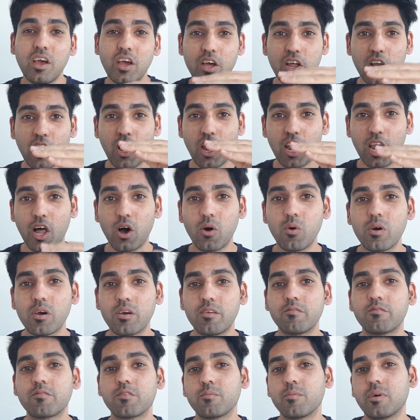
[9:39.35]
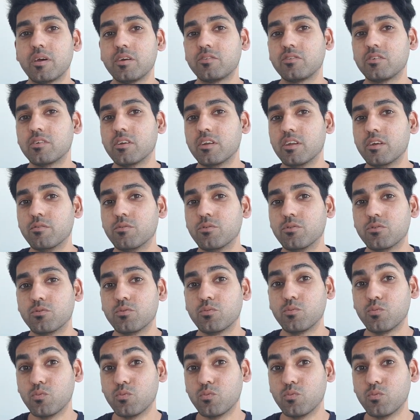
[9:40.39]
lower inflammation levels,